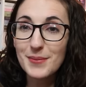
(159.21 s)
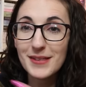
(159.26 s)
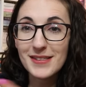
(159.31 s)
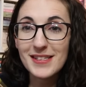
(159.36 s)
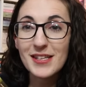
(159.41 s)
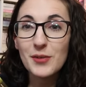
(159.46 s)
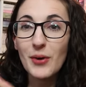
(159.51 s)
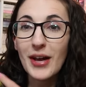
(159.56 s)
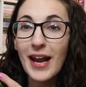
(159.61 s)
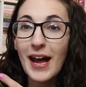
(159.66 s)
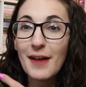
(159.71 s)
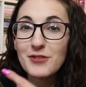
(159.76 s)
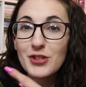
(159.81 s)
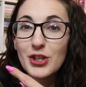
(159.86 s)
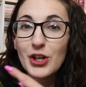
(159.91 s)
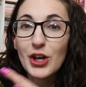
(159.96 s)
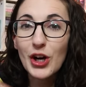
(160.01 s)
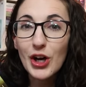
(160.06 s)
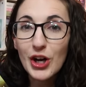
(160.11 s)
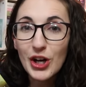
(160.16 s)
because he went
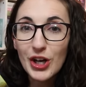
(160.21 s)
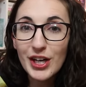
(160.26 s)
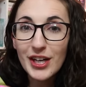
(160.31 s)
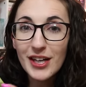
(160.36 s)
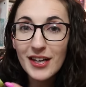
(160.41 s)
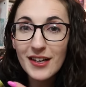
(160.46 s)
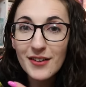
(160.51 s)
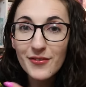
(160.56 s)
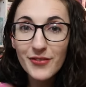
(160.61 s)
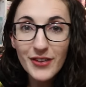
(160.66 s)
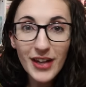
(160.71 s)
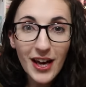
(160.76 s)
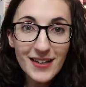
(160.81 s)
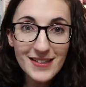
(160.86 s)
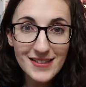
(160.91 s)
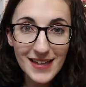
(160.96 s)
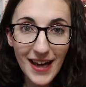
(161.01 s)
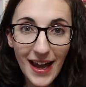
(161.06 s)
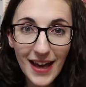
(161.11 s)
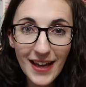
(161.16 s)
after her
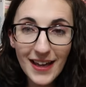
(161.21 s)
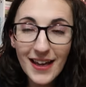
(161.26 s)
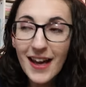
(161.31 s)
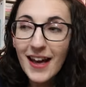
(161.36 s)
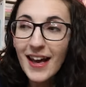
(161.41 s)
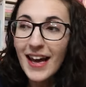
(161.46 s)
fiance